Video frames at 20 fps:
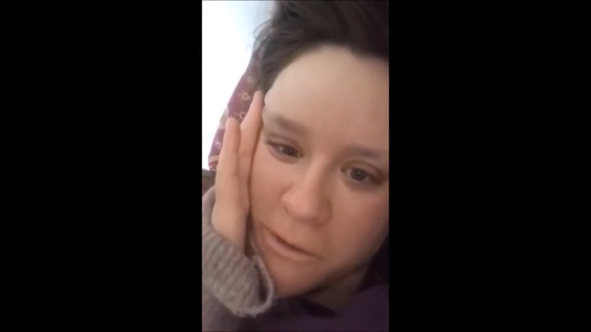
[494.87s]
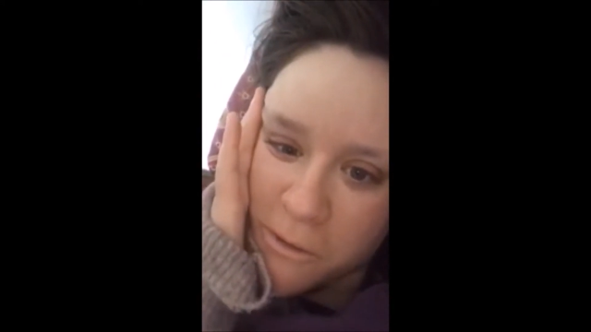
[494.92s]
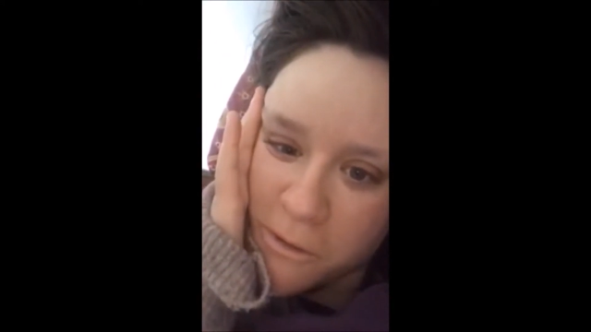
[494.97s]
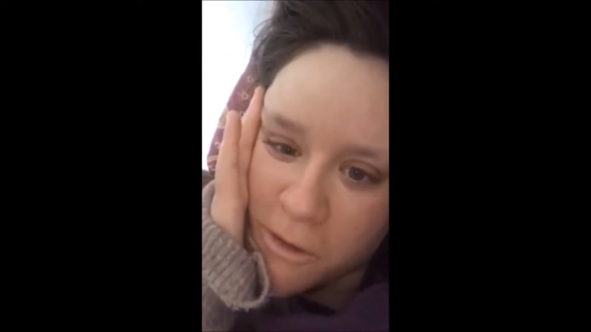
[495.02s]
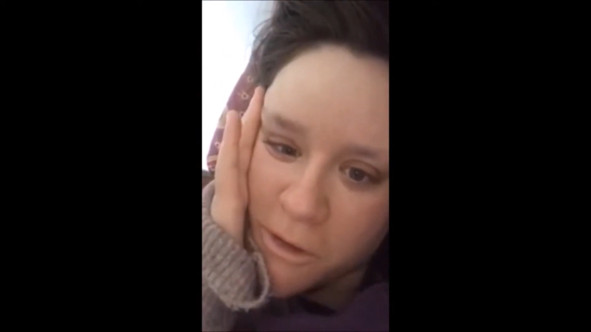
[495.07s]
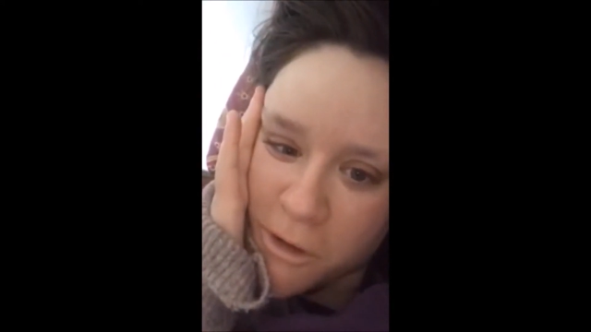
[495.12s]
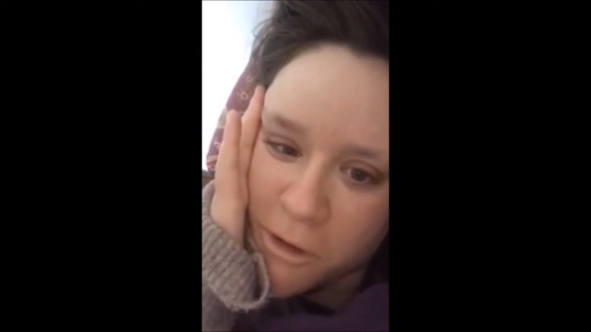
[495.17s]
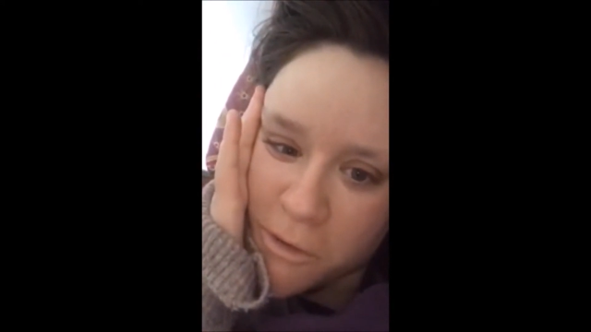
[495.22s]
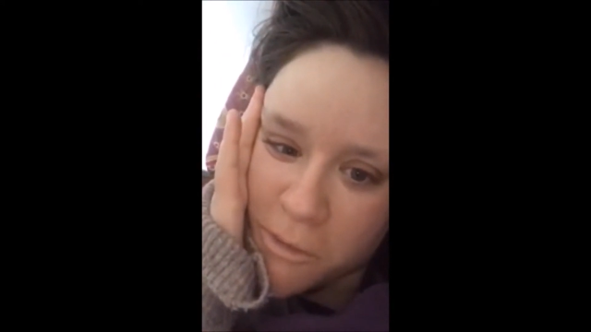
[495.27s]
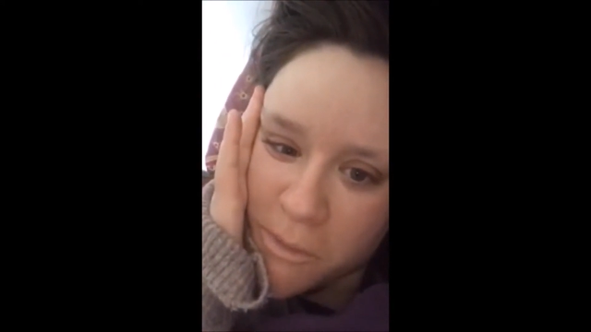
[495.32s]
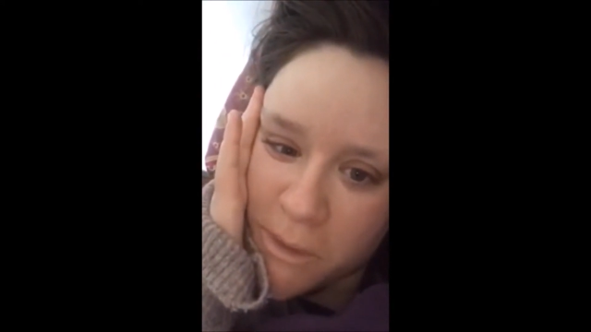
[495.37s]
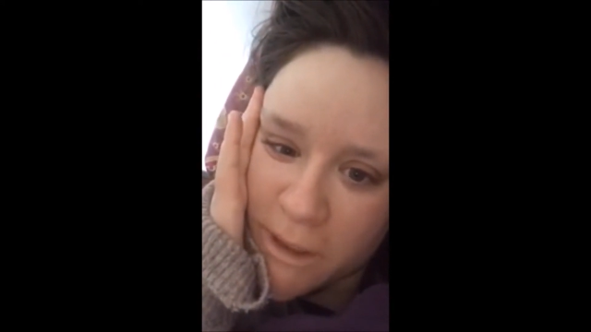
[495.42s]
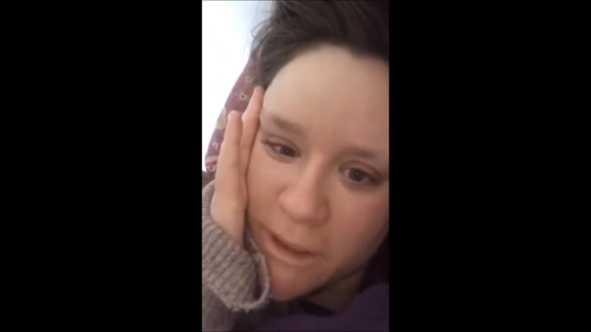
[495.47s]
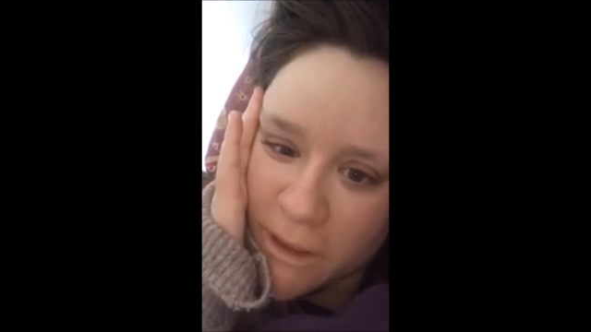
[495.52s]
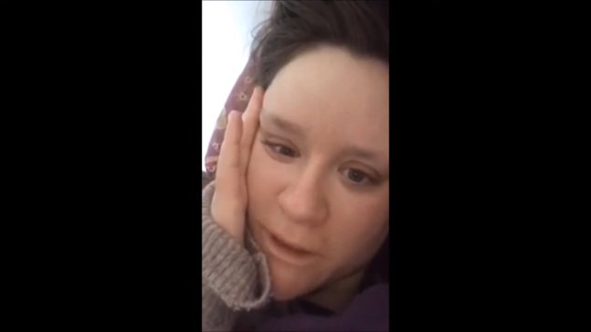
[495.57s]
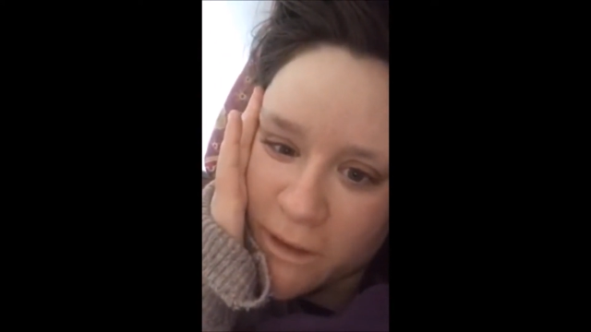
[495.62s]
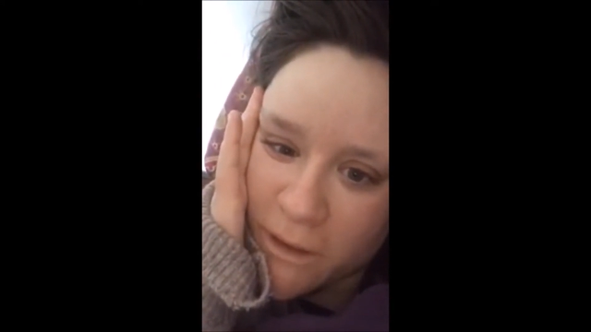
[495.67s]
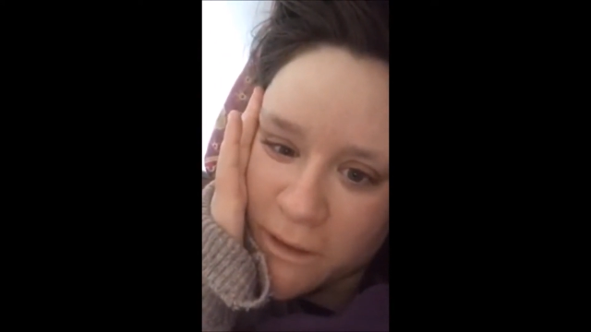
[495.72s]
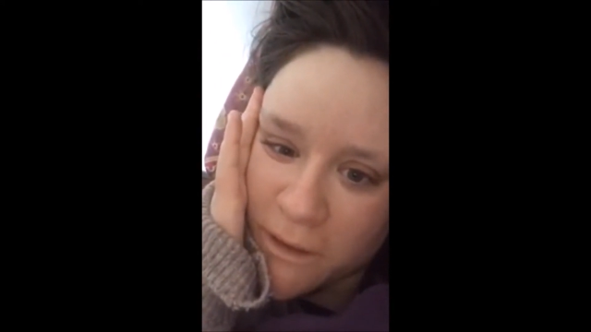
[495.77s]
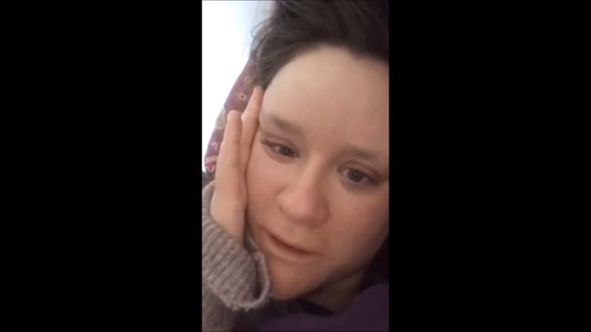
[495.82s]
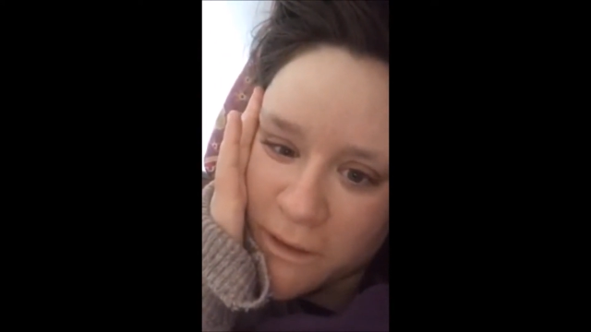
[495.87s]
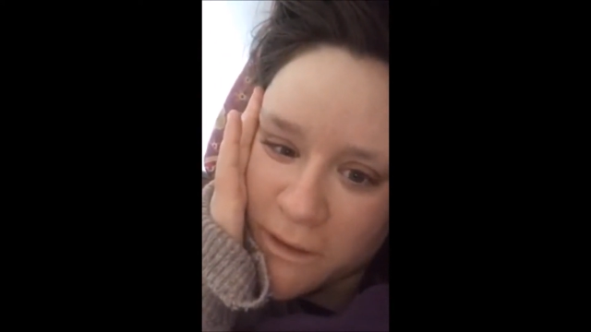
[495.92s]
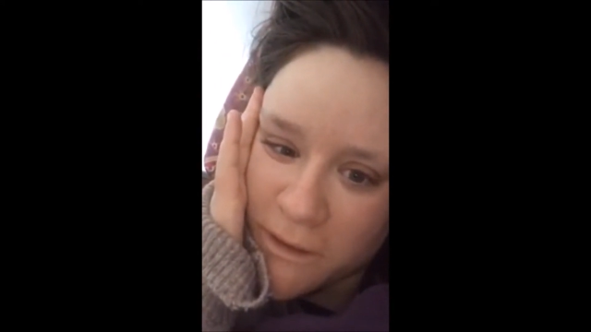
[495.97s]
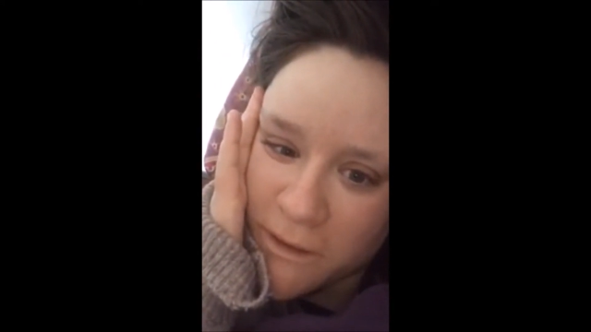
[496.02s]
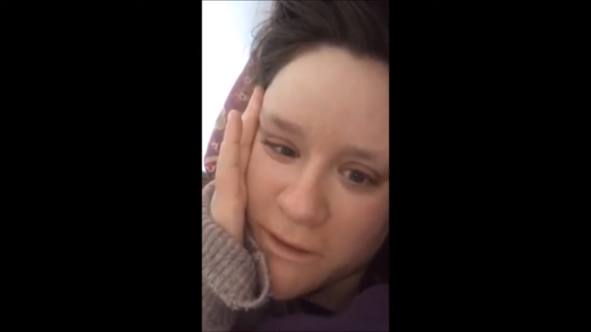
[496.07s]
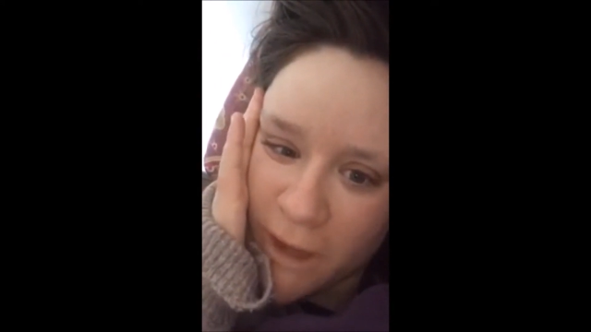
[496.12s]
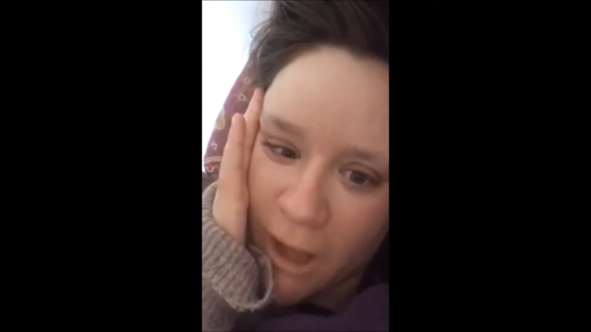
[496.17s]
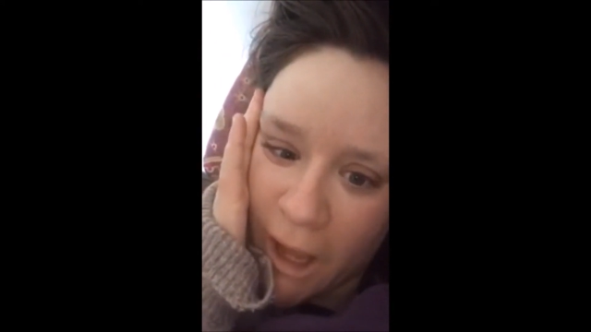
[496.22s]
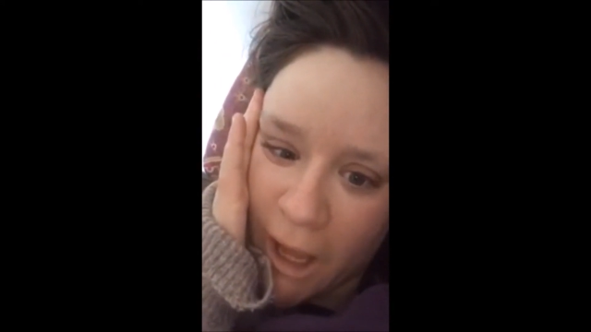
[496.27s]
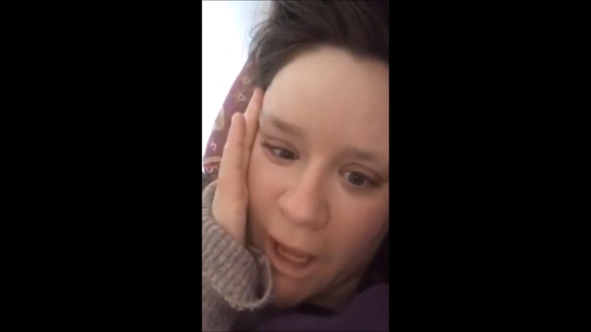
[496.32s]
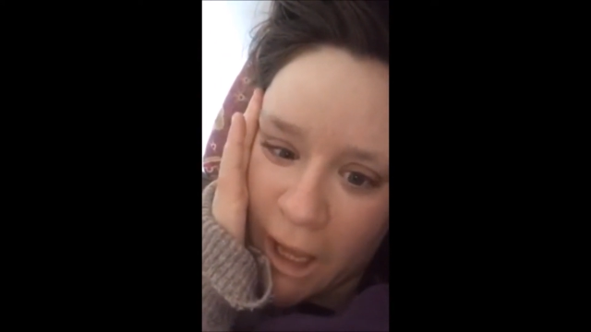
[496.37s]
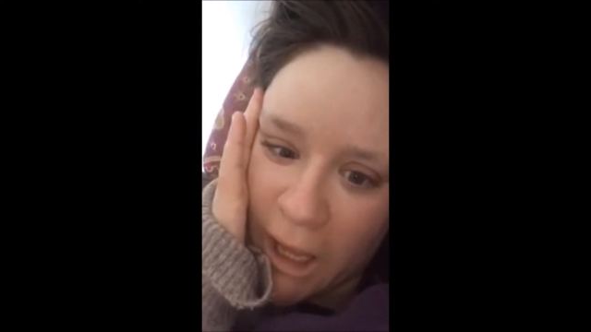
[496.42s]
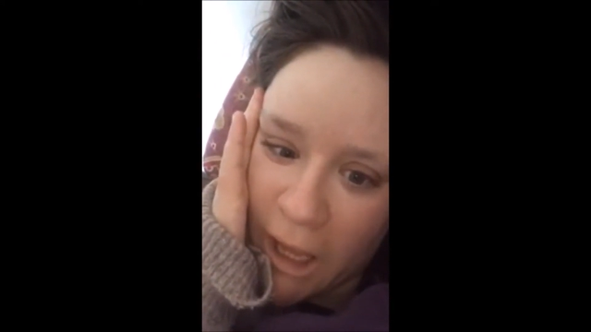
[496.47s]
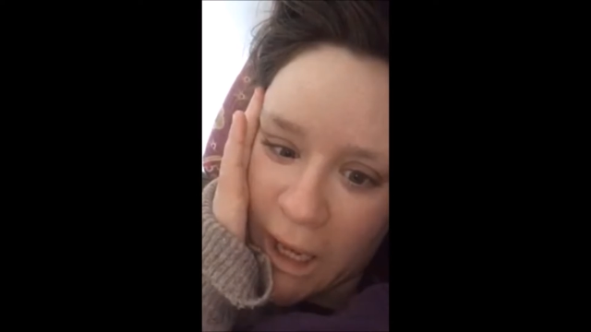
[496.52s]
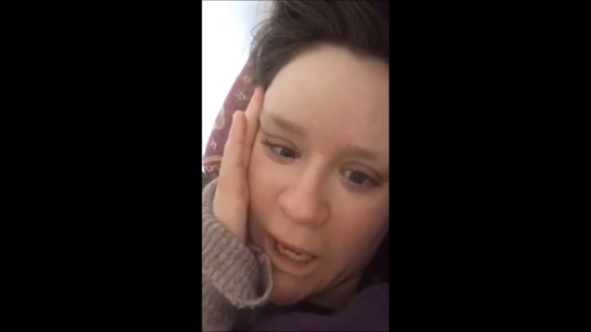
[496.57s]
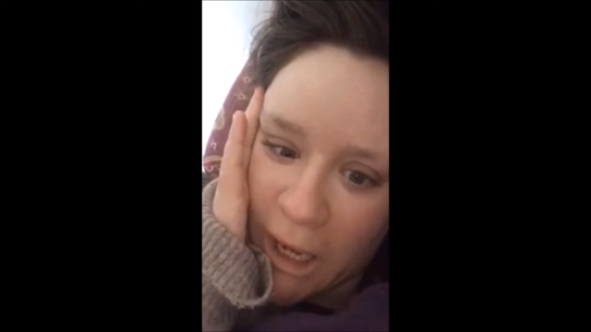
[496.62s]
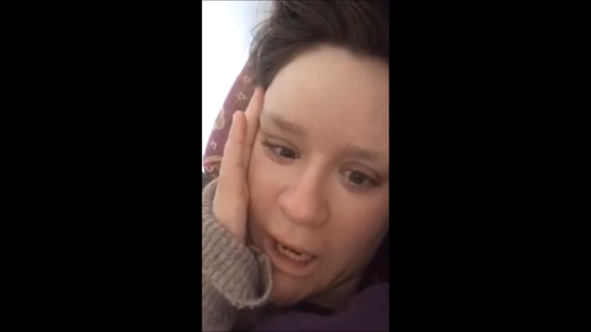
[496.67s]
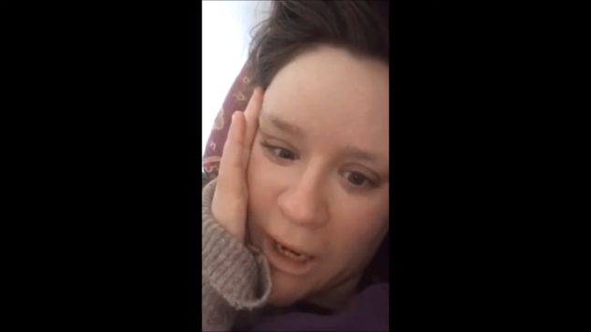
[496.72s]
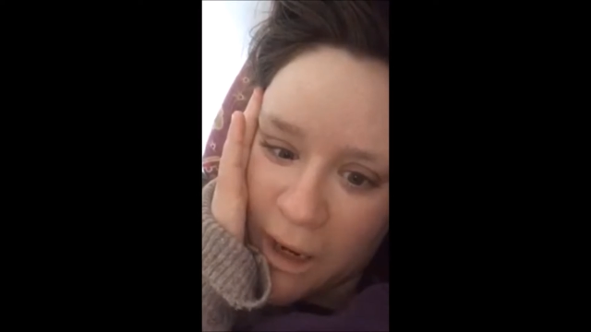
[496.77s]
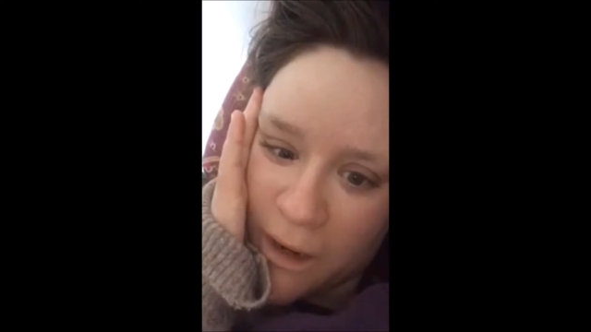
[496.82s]
Oh my god!
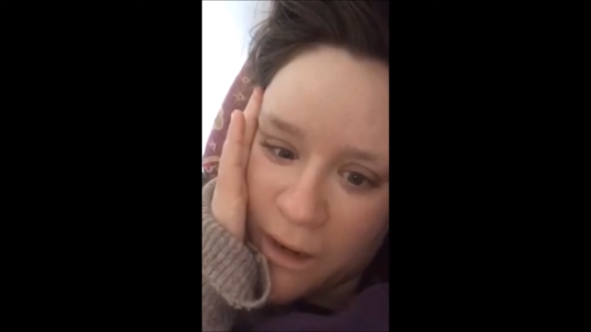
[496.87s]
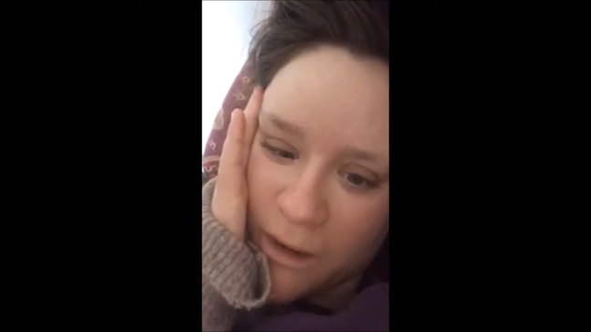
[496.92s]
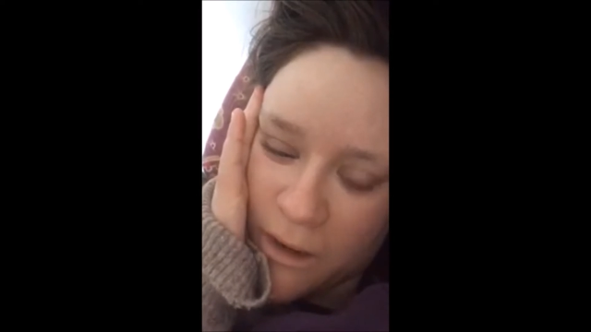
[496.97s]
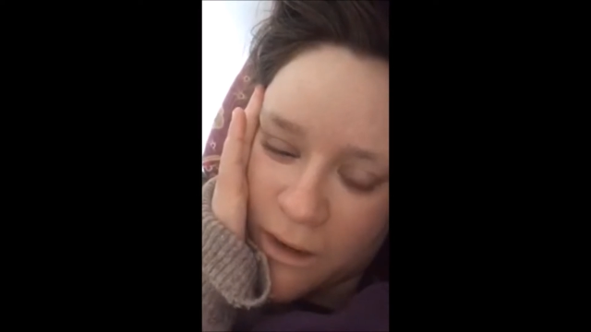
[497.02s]
Ah.